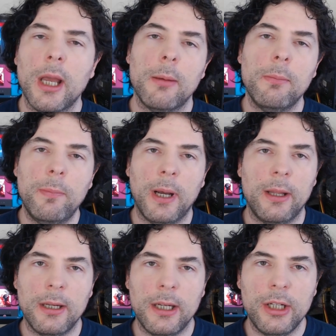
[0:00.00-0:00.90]

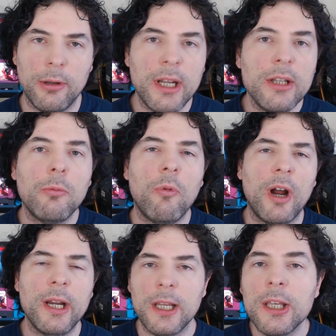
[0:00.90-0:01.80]
But, you know, in the
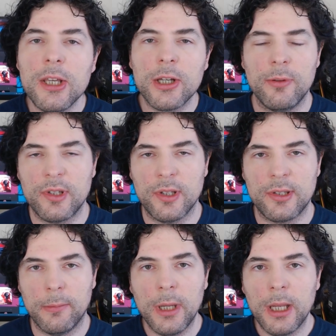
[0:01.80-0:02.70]
wider
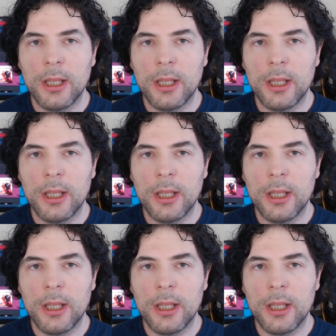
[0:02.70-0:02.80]
ecosystem,